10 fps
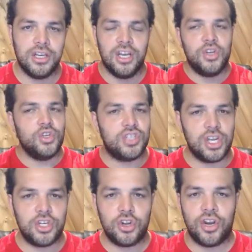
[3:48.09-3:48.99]
You said you
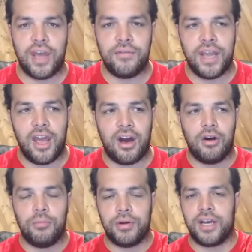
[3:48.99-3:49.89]
don't have an hour,
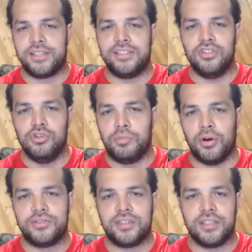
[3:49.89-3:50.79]
but I see you
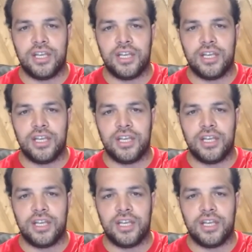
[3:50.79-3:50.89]
posting that,